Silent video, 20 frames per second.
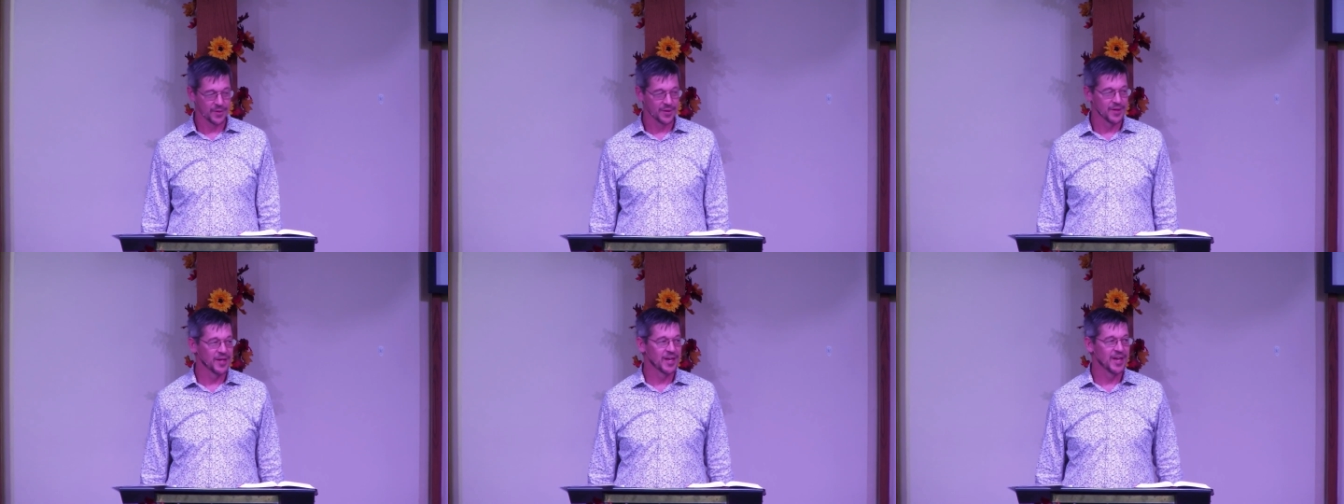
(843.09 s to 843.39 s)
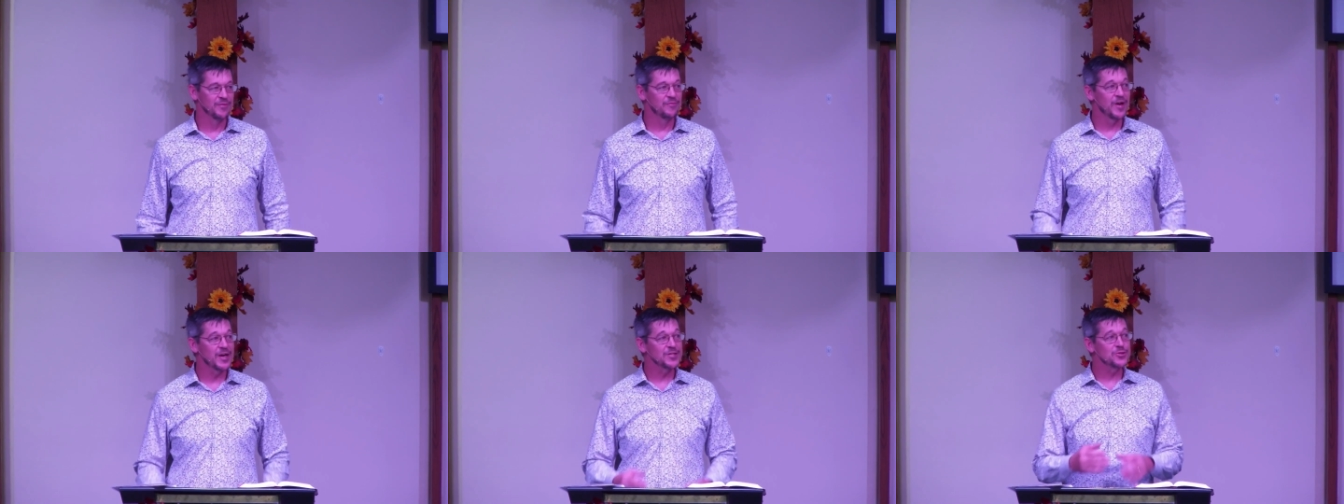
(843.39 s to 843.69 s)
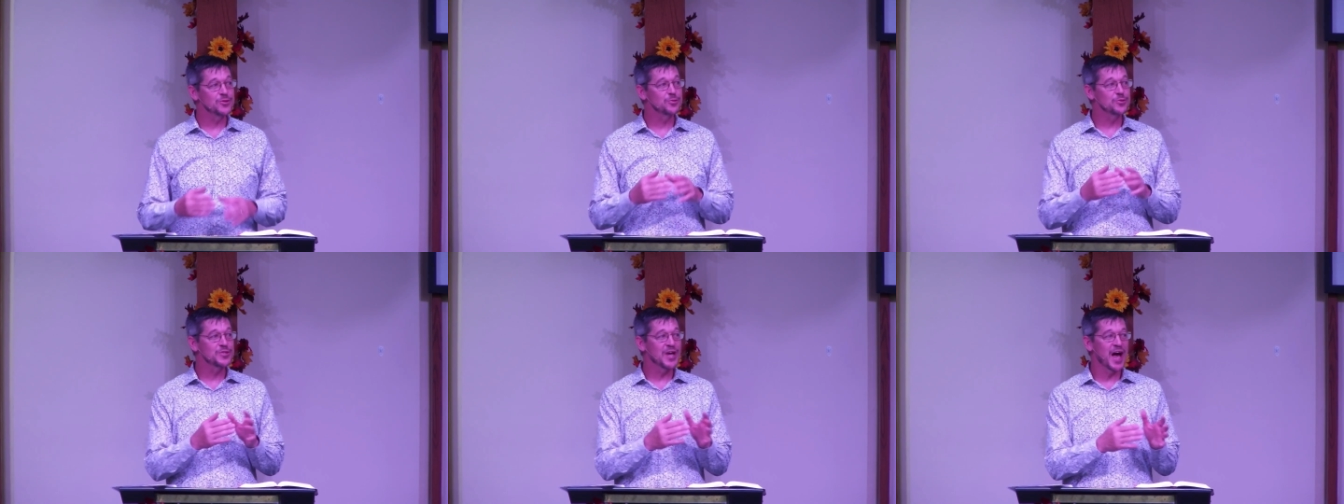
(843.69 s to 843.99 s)
Invest
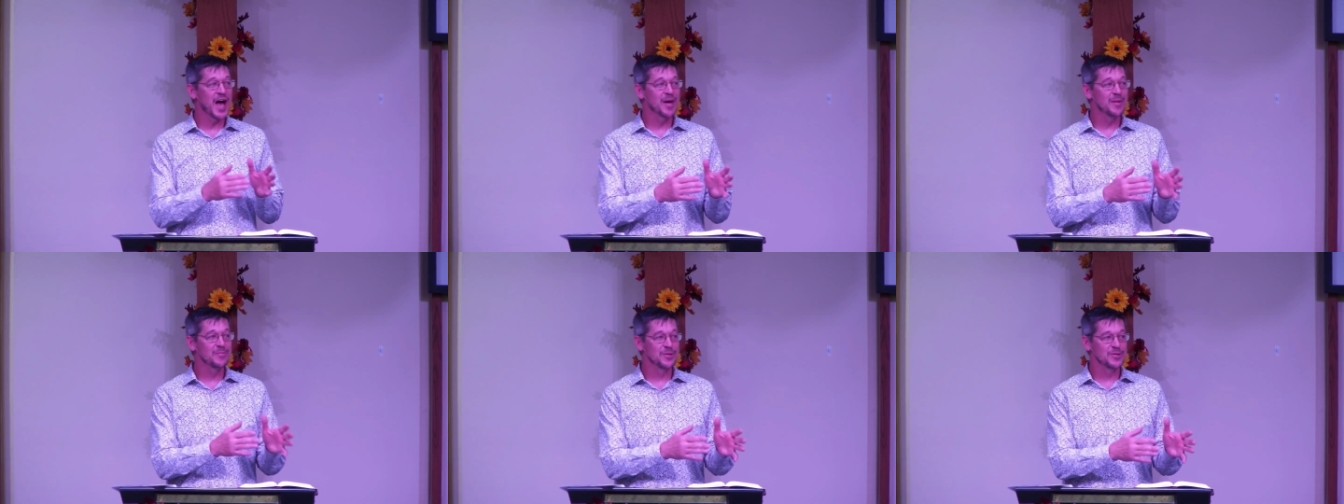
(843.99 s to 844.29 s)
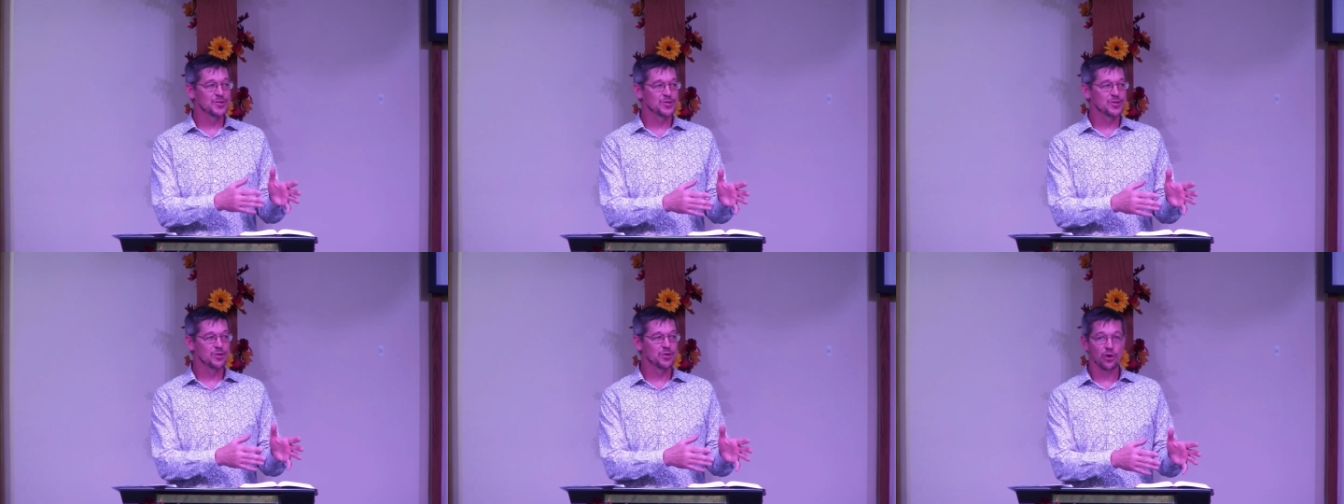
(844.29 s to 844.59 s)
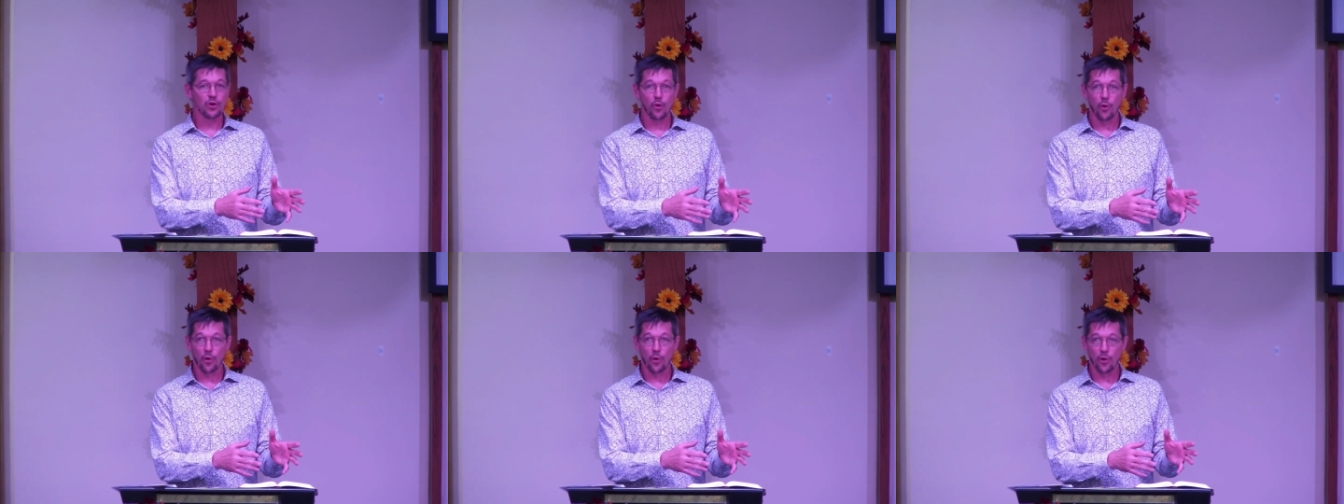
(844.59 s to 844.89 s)
your time into the
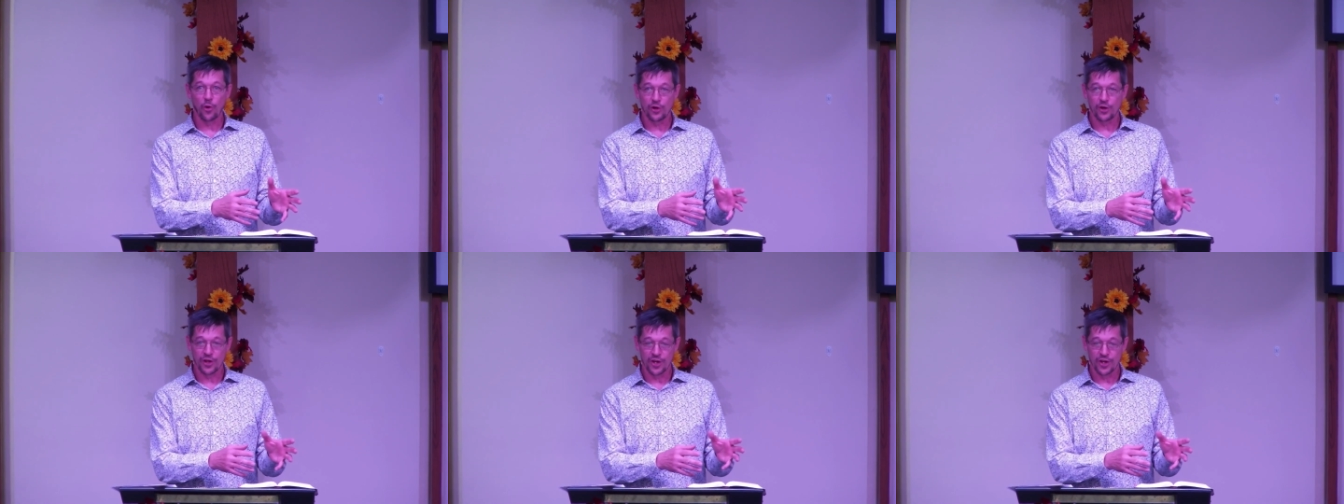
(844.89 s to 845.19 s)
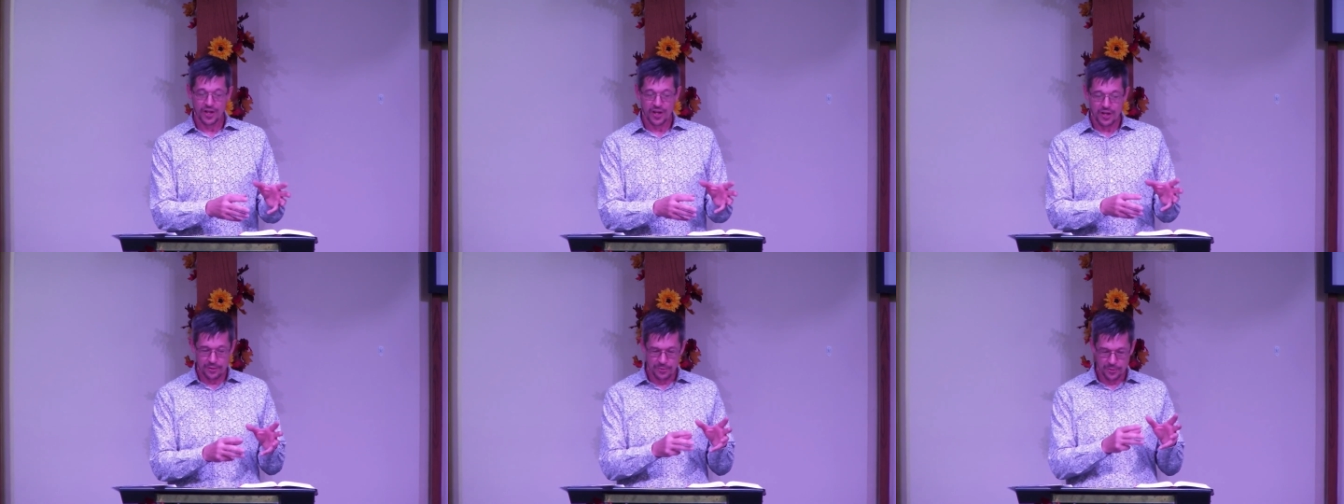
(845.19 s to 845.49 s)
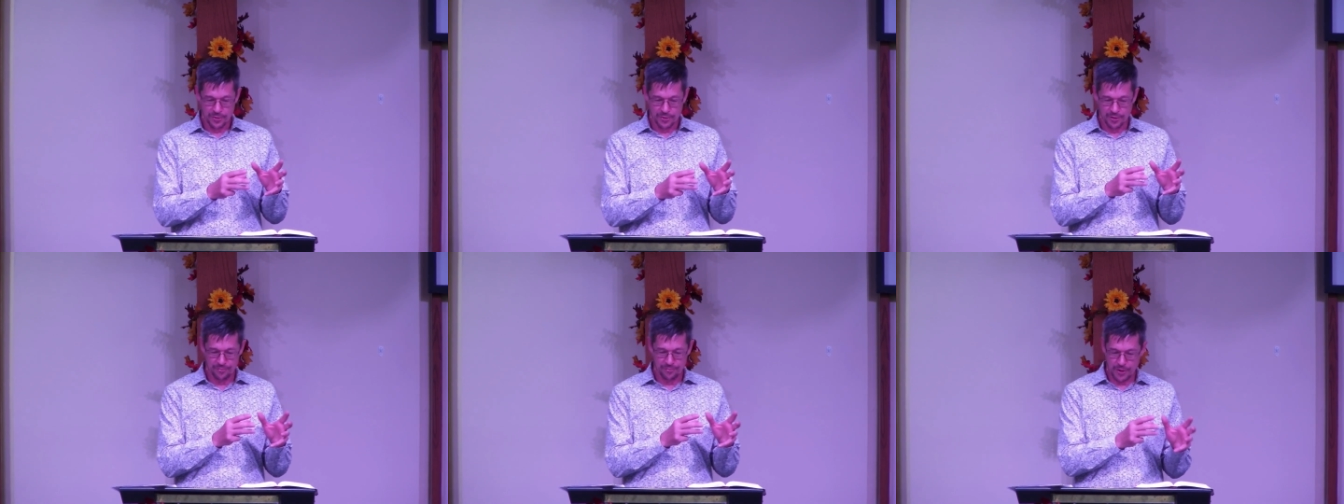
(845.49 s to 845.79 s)
Lord,
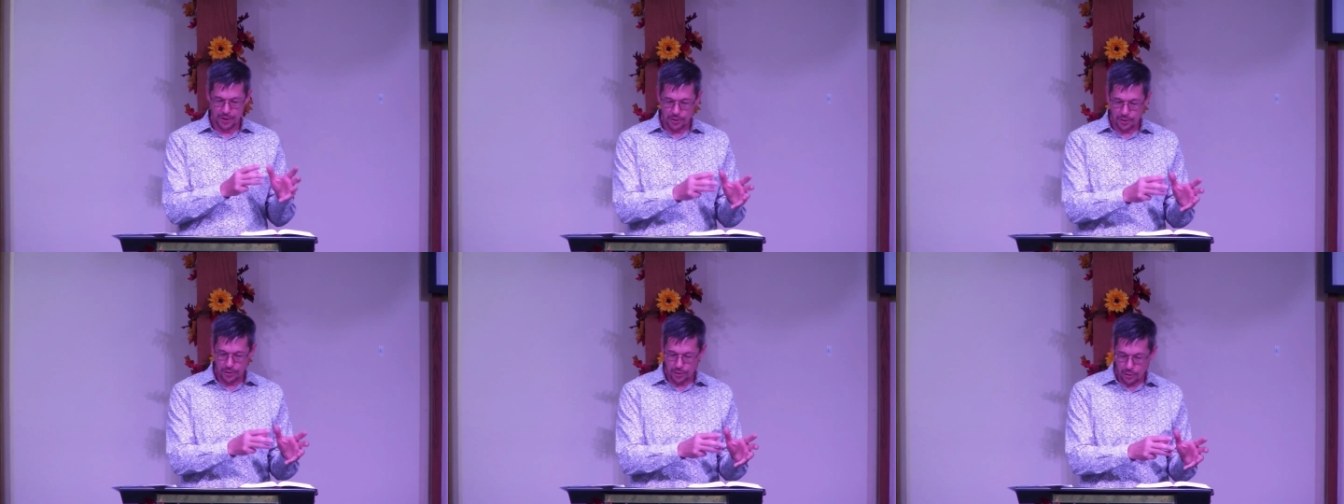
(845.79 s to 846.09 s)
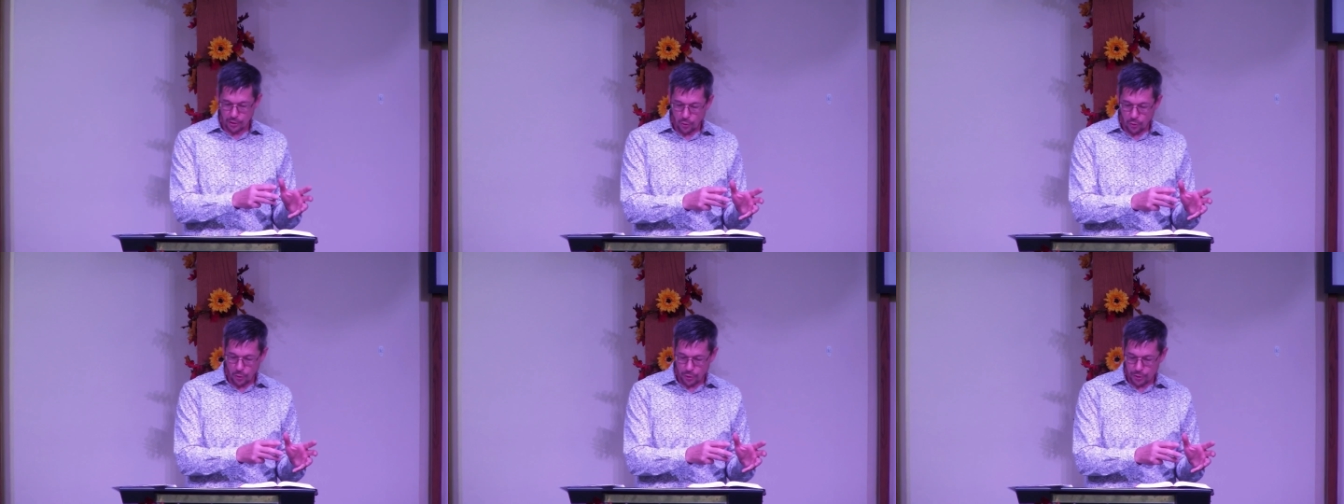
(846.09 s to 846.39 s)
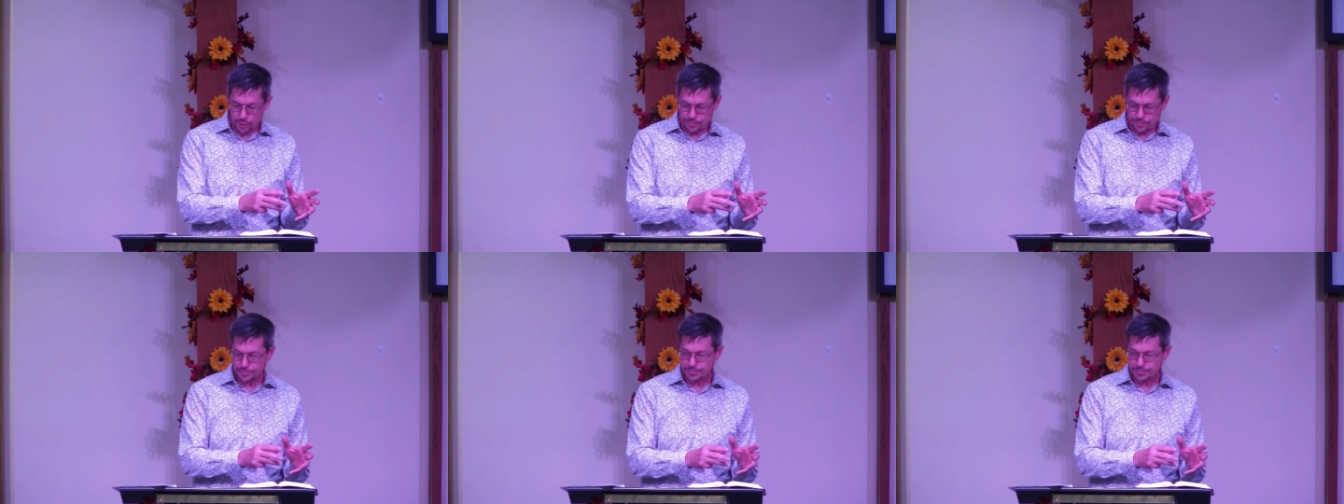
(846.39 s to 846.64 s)
the fear of the Lord,